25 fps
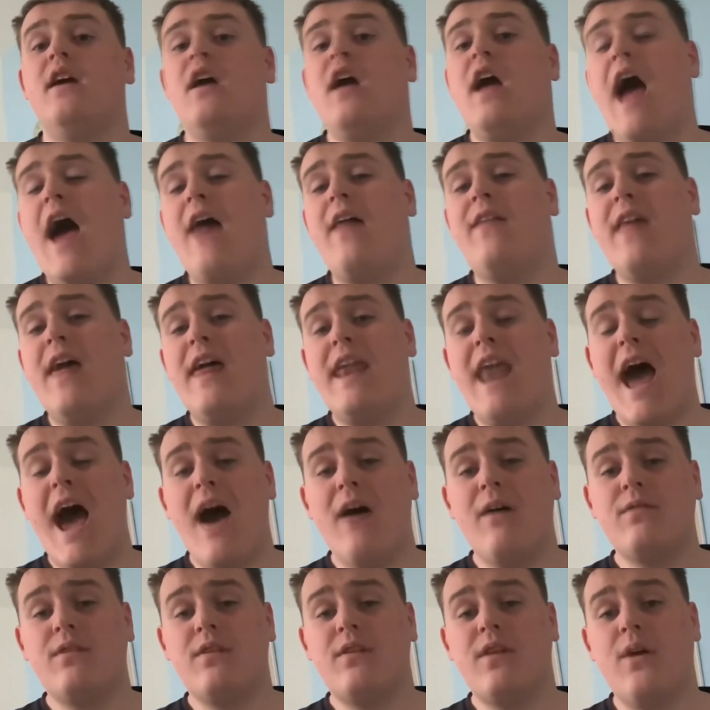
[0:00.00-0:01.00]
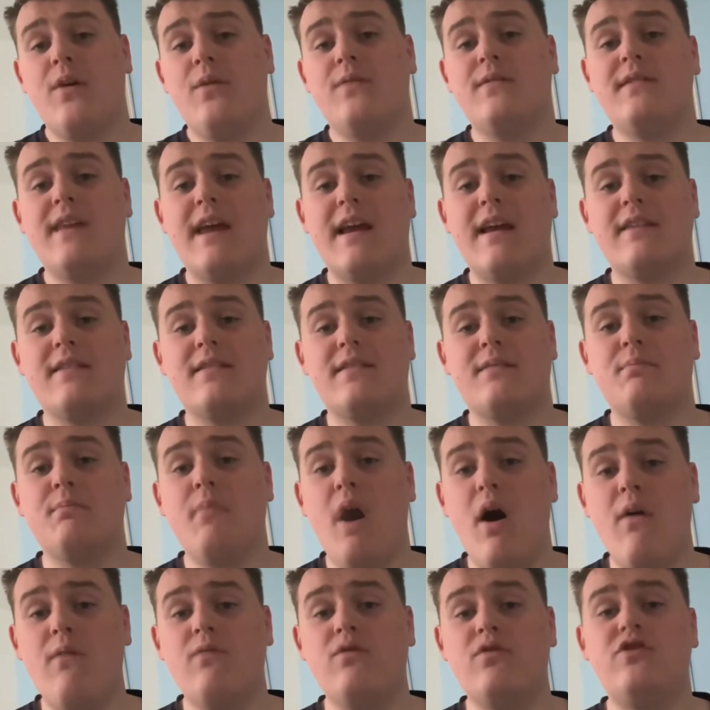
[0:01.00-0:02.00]
And then after those 6
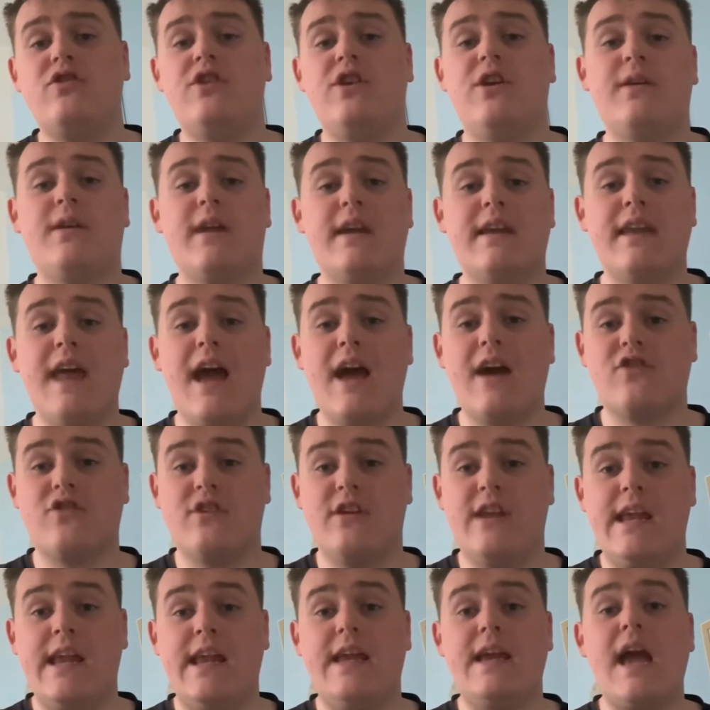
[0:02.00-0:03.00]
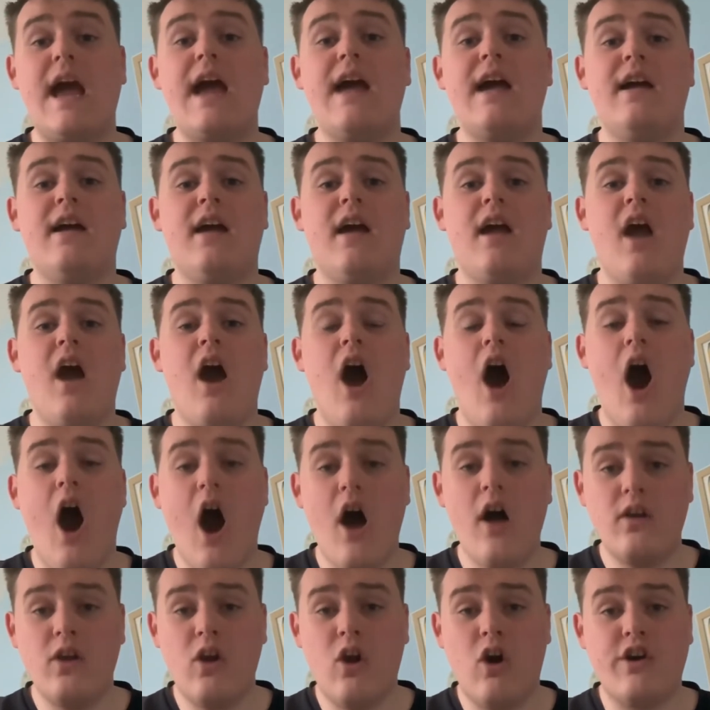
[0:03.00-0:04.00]
months, you can actually
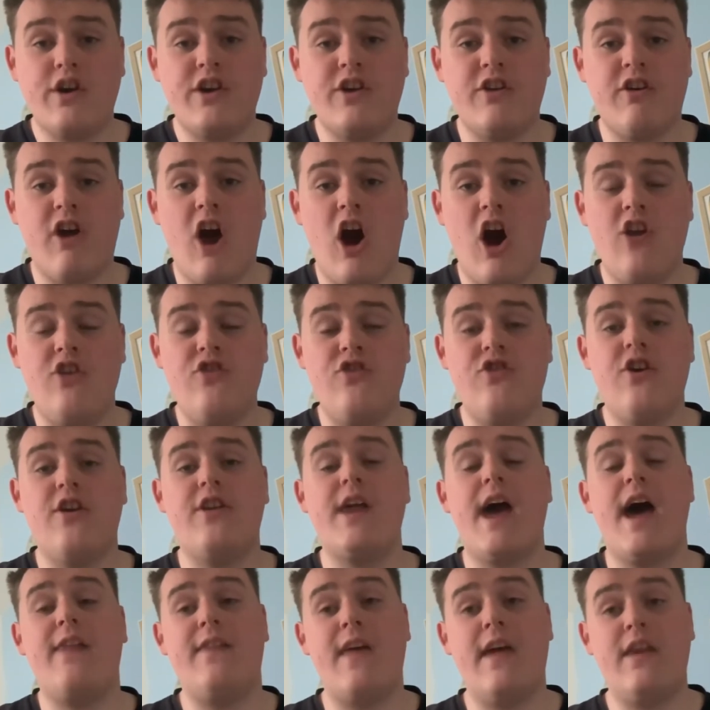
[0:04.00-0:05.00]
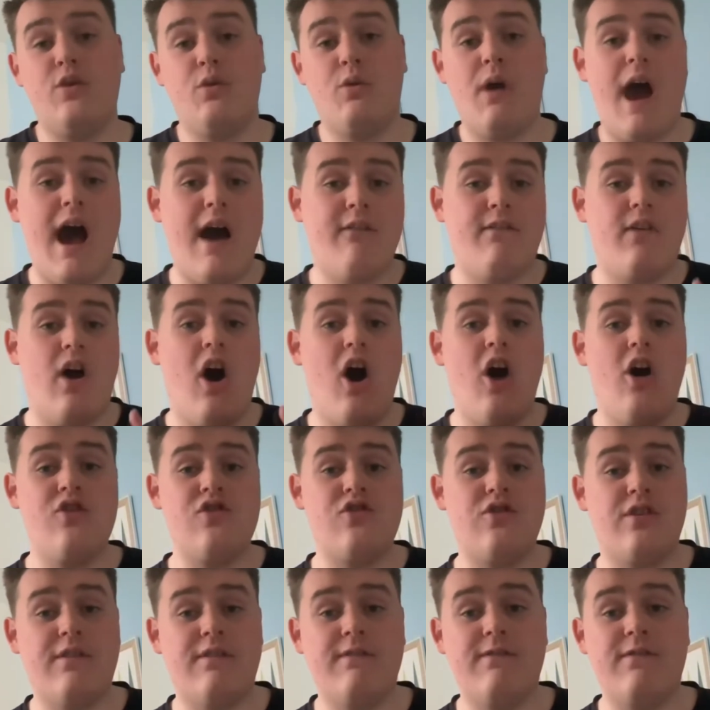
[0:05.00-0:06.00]
unlock your 100, and then you'll have
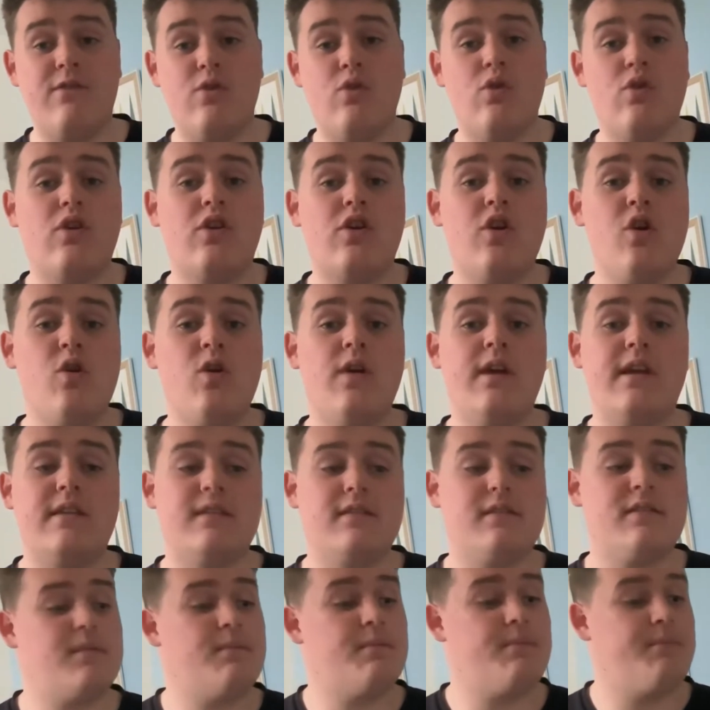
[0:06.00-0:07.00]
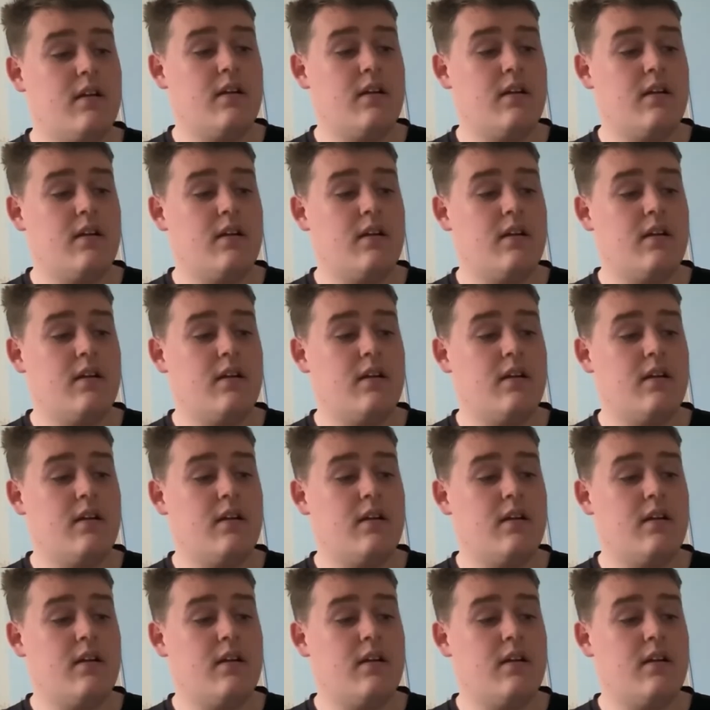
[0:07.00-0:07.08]
104 coins.